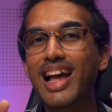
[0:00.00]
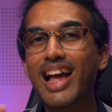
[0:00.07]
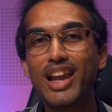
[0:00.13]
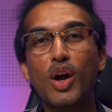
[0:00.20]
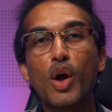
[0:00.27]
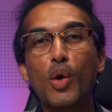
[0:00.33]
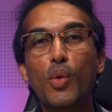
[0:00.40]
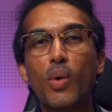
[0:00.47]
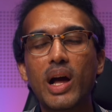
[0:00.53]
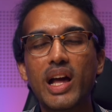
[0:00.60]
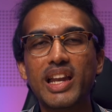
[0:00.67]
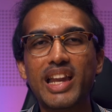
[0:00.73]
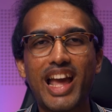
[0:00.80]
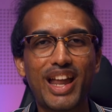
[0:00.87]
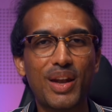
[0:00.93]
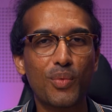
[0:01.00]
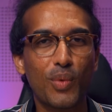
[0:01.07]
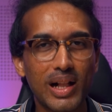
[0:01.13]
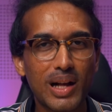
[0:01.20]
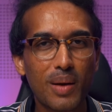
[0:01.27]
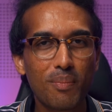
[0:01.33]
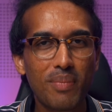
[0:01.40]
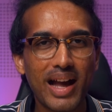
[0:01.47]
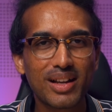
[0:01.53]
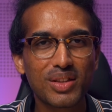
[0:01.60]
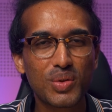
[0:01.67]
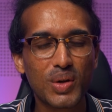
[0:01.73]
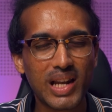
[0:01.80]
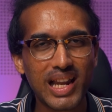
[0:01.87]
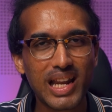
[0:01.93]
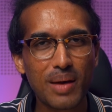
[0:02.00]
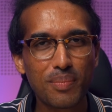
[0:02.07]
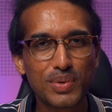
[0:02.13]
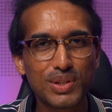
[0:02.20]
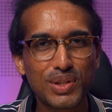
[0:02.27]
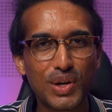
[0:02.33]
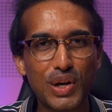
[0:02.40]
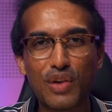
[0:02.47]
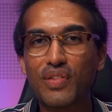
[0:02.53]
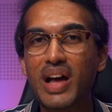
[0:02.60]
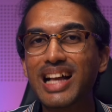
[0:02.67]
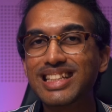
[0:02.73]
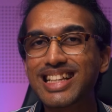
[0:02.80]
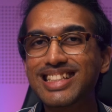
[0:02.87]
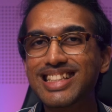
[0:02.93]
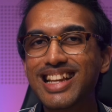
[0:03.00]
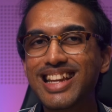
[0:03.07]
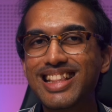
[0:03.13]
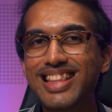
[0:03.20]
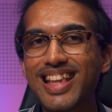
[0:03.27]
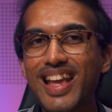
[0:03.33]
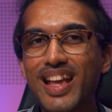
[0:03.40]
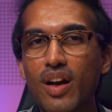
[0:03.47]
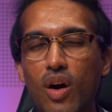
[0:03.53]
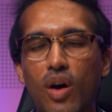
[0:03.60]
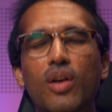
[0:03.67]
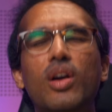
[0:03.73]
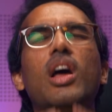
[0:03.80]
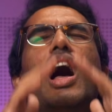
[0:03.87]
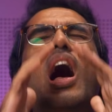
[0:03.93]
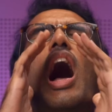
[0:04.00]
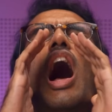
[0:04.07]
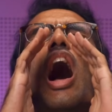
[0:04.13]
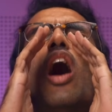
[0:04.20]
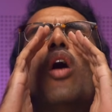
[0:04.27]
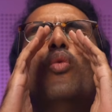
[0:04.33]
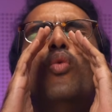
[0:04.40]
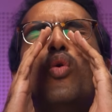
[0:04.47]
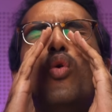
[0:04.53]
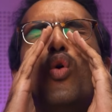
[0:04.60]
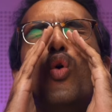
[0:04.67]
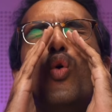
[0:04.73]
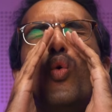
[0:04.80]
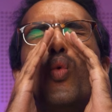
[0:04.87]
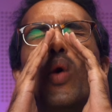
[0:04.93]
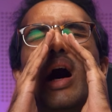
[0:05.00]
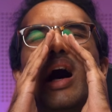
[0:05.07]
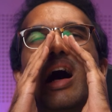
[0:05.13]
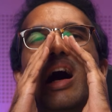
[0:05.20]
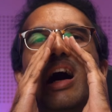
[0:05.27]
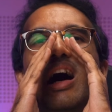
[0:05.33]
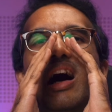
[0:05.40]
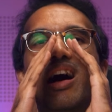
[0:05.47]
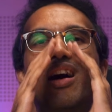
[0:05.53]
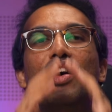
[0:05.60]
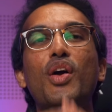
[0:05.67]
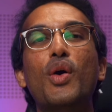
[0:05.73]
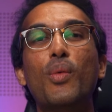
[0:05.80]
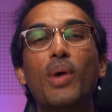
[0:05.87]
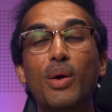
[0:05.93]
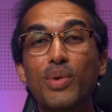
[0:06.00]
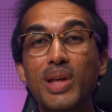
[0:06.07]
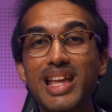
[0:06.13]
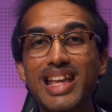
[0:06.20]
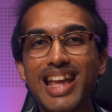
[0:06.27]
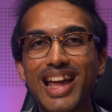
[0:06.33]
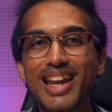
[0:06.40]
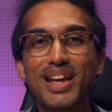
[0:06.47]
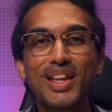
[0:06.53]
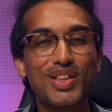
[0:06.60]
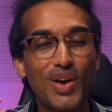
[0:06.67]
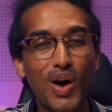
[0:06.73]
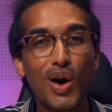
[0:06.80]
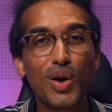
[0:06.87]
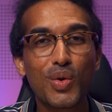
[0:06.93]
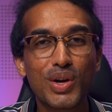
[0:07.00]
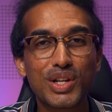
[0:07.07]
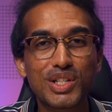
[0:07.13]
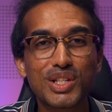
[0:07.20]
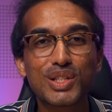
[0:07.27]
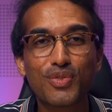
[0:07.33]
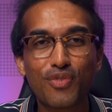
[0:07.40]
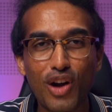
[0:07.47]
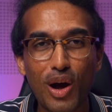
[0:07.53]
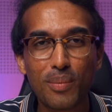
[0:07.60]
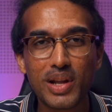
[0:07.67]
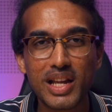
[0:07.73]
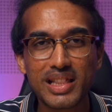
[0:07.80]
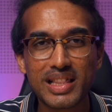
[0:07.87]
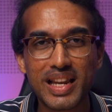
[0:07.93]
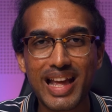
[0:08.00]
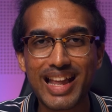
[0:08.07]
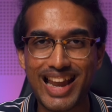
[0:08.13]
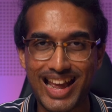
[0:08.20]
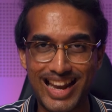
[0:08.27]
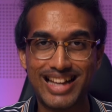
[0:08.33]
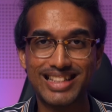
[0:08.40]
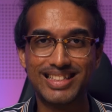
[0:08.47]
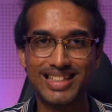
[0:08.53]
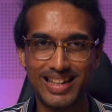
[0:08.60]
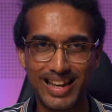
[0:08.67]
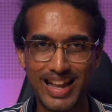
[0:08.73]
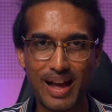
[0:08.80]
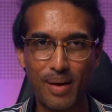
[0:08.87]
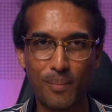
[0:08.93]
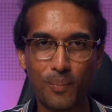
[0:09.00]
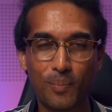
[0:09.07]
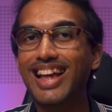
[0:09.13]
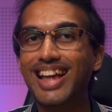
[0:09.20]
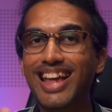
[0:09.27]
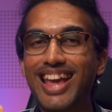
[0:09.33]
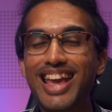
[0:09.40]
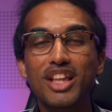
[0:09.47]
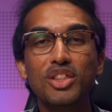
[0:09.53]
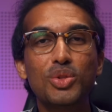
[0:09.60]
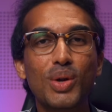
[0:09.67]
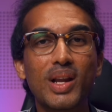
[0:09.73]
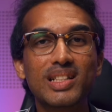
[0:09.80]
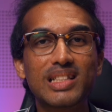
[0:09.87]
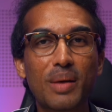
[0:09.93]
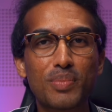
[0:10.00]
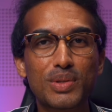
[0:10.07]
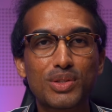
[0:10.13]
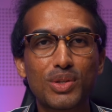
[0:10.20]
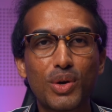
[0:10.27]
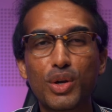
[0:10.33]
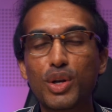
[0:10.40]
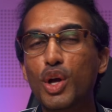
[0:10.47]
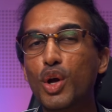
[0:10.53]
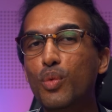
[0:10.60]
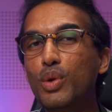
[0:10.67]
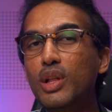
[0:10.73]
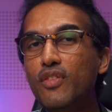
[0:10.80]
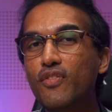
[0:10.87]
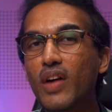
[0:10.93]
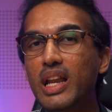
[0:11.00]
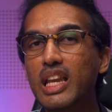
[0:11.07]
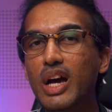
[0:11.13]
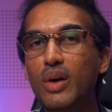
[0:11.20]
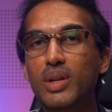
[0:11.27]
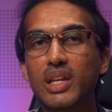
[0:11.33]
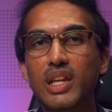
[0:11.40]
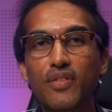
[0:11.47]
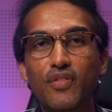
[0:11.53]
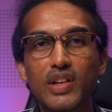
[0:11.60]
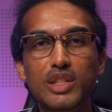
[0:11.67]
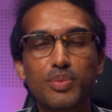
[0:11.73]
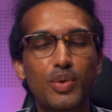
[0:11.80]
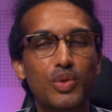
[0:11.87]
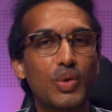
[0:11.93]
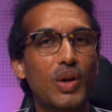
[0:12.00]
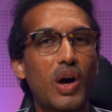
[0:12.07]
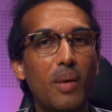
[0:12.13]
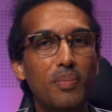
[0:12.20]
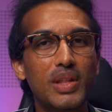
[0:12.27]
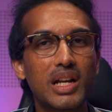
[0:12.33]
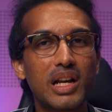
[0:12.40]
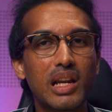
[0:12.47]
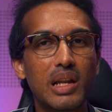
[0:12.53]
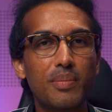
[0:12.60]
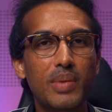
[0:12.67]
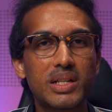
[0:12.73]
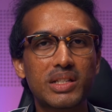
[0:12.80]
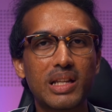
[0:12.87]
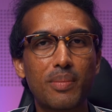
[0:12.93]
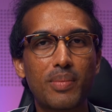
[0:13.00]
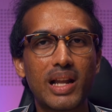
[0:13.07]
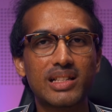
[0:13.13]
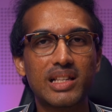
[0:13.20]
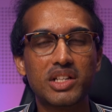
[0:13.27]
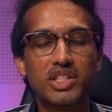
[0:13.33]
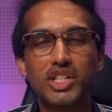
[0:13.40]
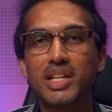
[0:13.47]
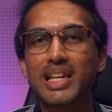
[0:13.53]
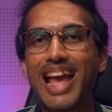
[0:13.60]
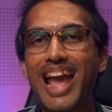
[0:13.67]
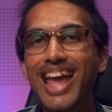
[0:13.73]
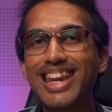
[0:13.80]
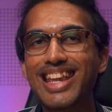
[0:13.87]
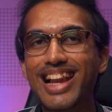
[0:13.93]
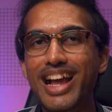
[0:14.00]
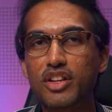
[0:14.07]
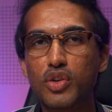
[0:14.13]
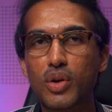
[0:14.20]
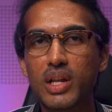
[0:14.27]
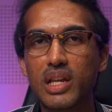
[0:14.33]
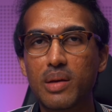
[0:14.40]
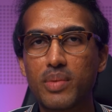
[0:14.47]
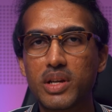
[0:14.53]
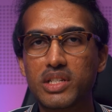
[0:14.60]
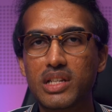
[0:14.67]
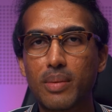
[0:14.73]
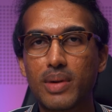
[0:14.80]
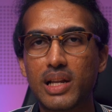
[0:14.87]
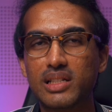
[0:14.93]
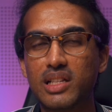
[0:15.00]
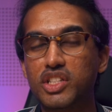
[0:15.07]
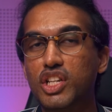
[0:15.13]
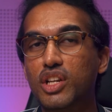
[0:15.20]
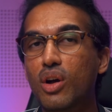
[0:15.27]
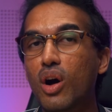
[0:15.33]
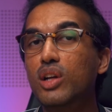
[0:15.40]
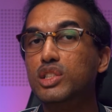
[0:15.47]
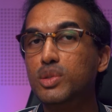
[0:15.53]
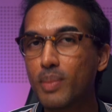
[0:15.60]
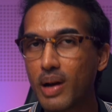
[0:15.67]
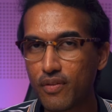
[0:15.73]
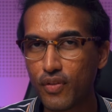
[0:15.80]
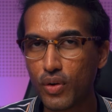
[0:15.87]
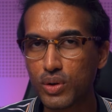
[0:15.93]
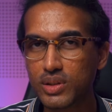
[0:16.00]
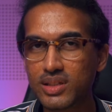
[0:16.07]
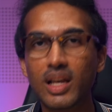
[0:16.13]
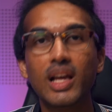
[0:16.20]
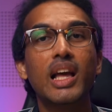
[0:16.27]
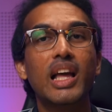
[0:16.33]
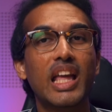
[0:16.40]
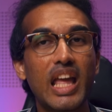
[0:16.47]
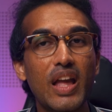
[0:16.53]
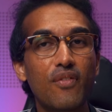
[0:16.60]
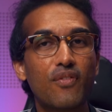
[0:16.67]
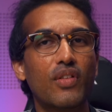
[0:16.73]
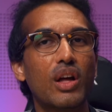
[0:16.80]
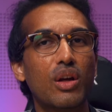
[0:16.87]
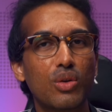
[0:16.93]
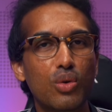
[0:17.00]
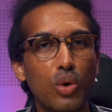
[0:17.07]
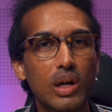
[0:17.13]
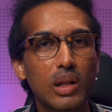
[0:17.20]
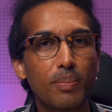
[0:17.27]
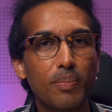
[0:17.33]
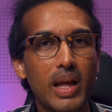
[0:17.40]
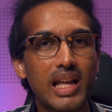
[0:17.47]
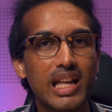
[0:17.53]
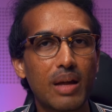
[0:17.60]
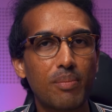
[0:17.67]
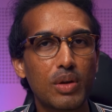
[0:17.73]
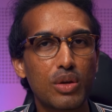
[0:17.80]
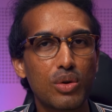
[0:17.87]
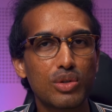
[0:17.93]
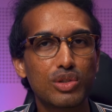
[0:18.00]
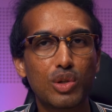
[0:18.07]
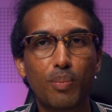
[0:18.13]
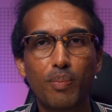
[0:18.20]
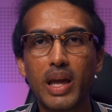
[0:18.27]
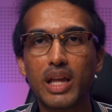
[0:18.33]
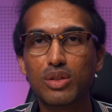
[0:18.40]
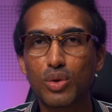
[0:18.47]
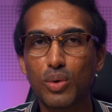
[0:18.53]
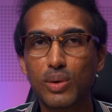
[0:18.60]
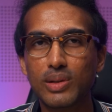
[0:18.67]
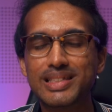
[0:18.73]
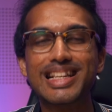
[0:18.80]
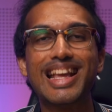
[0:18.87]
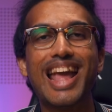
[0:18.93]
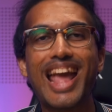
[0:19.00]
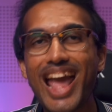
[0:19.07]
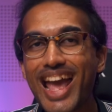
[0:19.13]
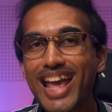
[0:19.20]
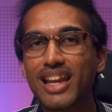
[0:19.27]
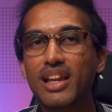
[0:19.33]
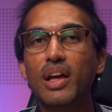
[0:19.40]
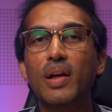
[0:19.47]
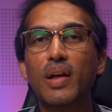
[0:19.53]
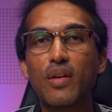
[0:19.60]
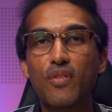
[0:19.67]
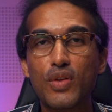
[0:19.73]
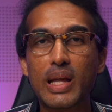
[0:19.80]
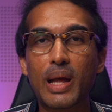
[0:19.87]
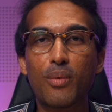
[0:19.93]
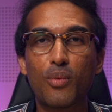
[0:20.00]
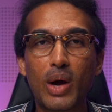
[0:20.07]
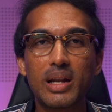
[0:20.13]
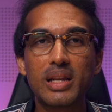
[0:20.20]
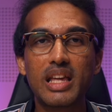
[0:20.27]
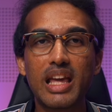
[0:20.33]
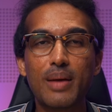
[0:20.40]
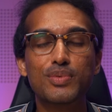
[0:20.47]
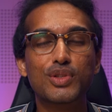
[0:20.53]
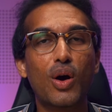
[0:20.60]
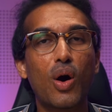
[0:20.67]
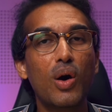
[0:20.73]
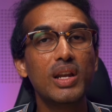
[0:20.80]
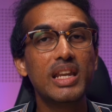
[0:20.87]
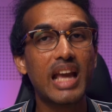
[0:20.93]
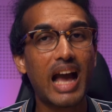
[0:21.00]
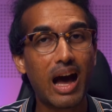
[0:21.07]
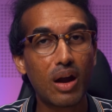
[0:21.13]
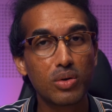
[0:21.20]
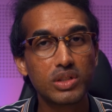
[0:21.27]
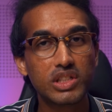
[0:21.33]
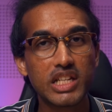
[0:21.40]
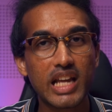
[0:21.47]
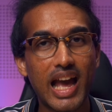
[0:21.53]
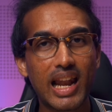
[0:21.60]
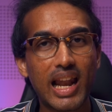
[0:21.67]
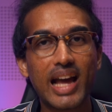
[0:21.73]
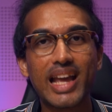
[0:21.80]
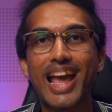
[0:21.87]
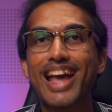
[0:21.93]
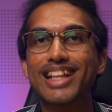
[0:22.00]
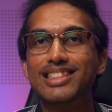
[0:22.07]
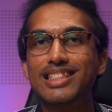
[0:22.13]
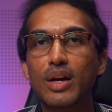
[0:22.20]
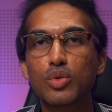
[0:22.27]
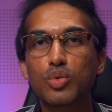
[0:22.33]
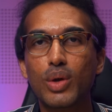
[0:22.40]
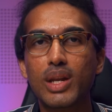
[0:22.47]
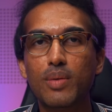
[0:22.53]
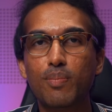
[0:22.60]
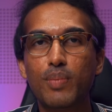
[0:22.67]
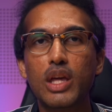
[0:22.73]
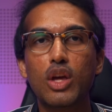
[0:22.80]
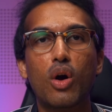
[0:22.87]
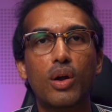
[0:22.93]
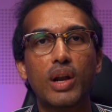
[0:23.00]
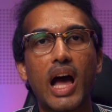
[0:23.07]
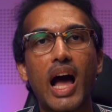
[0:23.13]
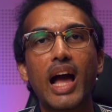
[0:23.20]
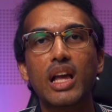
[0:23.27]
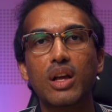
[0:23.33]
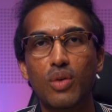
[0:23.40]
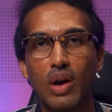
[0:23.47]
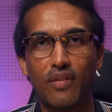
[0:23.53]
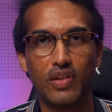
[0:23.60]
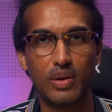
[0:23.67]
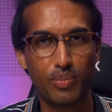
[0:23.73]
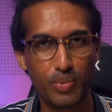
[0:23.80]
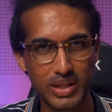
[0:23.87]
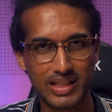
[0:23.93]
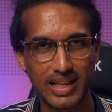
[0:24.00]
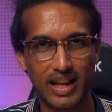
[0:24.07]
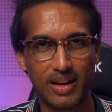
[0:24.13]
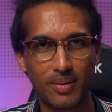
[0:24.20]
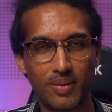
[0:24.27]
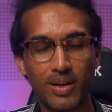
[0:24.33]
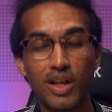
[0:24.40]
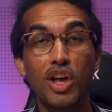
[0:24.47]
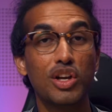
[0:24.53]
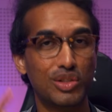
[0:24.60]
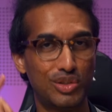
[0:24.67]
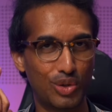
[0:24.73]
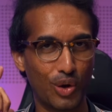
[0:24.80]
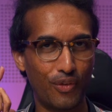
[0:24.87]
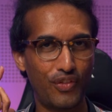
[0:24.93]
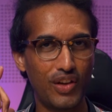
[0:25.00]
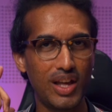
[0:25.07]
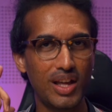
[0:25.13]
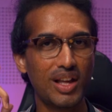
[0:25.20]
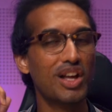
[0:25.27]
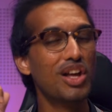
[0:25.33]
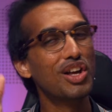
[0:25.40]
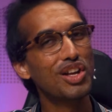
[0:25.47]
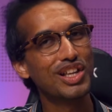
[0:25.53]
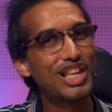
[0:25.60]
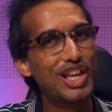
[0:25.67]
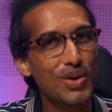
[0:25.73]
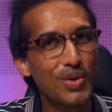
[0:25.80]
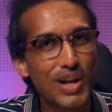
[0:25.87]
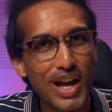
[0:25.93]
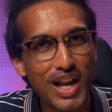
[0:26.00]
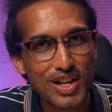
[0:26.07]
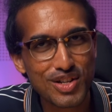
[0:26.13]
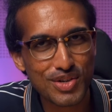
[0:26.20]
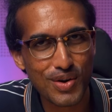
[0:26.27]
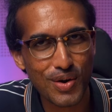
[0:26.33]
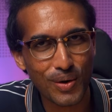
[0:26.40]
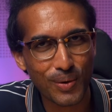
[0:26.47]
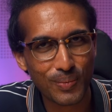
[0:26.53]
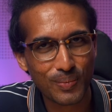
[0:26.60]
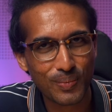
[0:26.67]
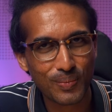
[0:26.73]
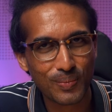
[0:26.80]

Hello everyone and welcome back to another episode of Ask Us Anything or AWUWA, where we gather your questions from the internet and answer them. In today's episode, we'll find out the difference between optical image stabilization and electronic image stabilization on smartphones, if Google Pay can be used to pay tolls, and if you can run games on the ROG Ally at 720p on high graphic preset. Sophie, cue the intro.